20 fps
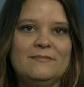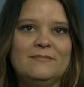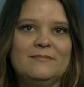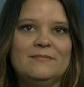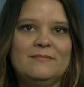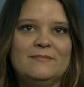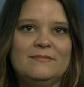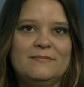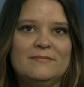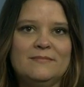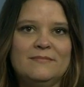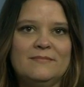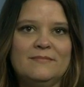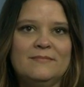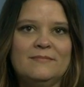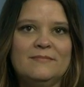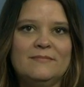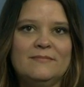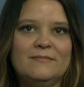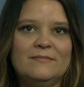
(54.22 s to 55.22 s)

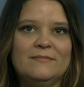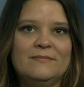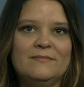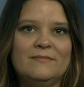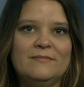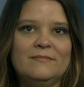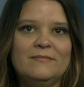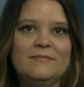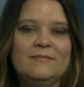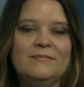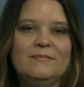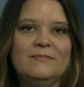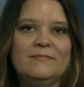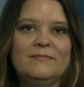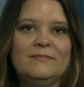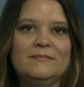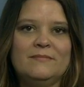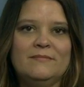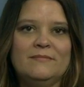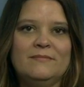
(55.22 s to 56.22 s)

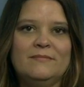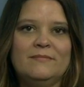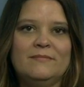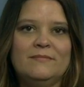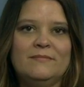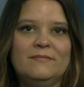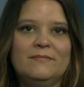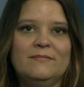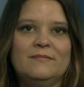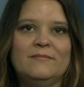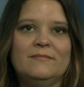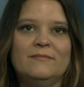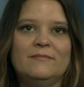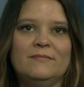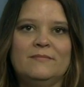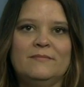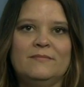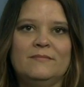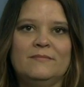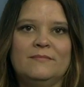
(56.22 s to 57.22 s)

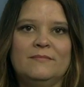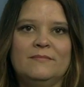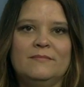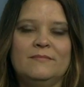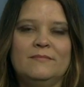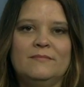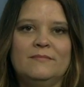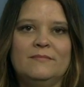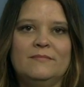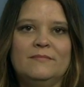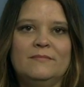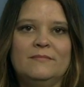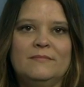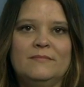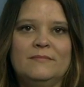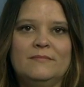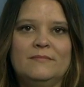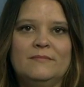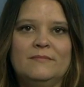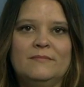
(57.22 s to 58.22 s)

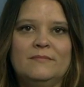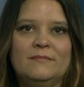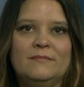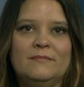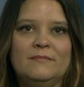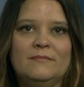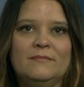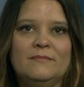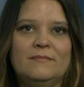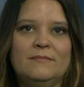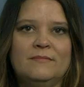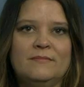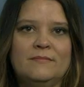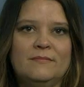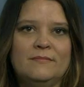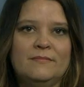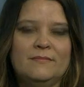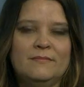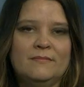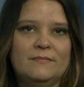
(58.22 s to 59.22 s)

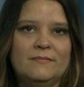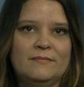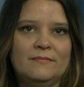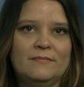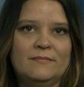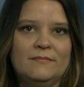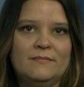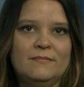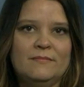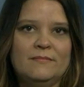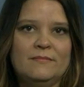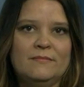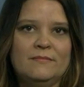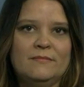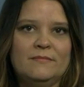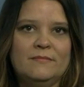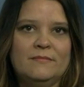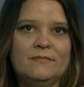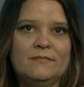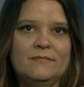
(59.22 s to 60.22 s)

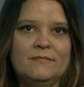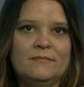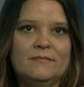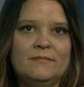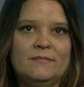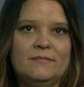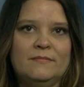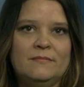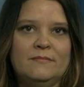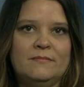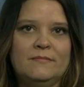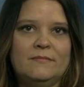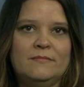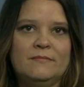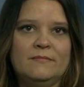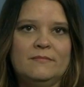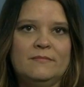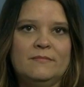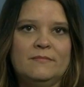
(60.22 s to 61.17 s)
This person isn't speaking.